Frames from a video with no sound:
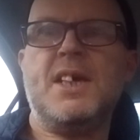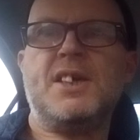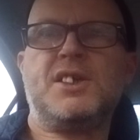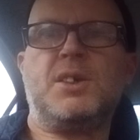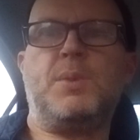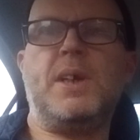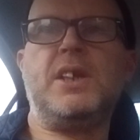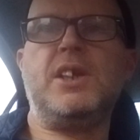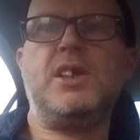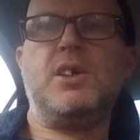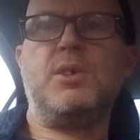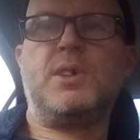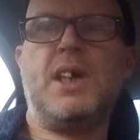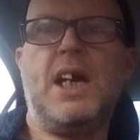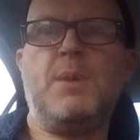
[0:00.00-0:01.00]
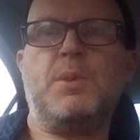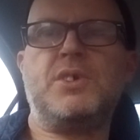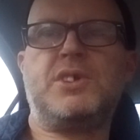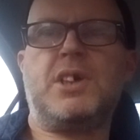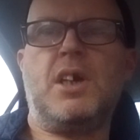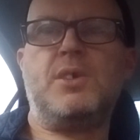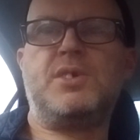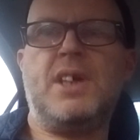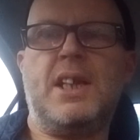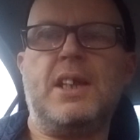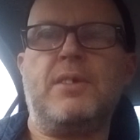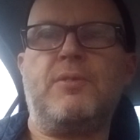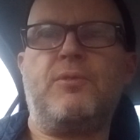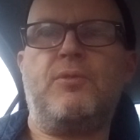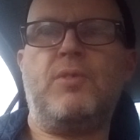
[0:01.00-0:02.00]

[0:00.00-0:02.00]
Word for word: So when the UK wants to go telling